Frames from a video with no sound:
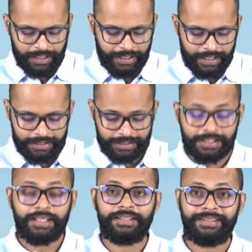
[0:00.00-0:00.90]
It's
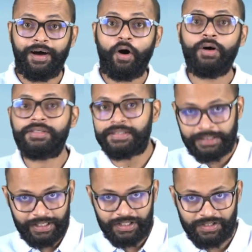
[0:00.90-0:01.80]
the
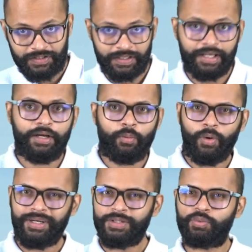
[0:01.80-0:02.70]
oscillation.
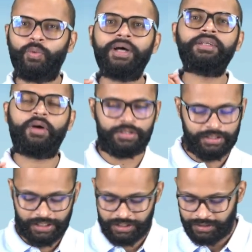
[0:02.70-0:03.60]
What is one
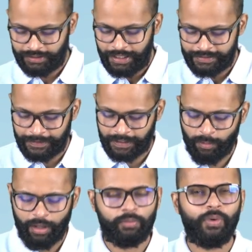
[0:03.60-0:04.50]
oscillation? Let's think, come
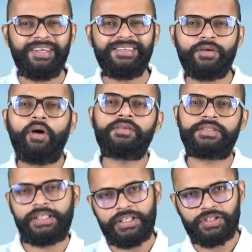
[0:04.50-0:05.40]
on, what is
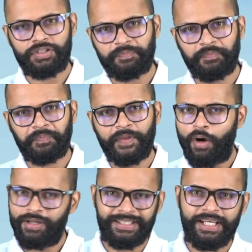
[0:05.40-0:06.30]
oscillation?
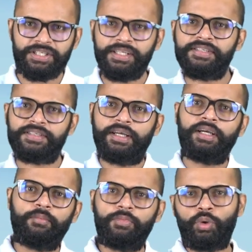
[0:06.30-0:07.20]
Oscillation is
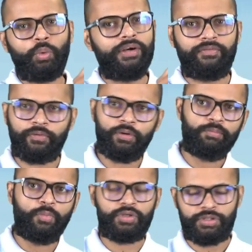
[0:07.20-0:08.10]
to and fro
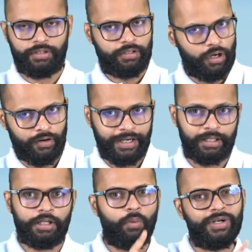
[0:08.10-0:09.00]
motion, all right.
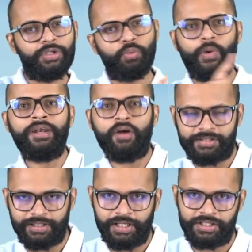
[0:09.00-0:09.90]
Now, what is one
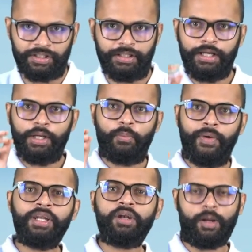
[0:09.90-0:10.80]
oscillation?
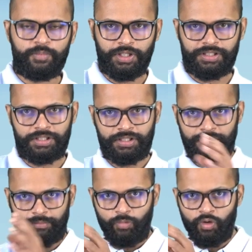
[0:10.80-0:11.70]
When an object
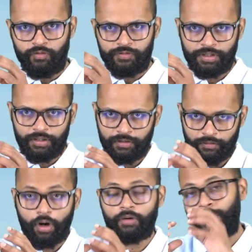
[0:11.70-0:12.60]
moves,
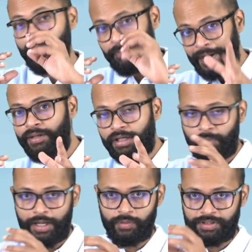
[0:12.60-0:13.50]
or when a pendulum,
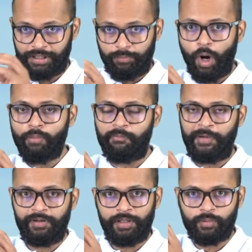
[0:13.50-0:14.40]
I would say, the bob of
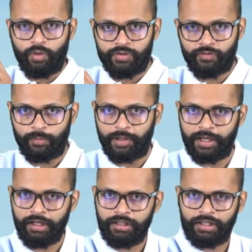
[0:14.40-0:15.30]
pendulum goes from here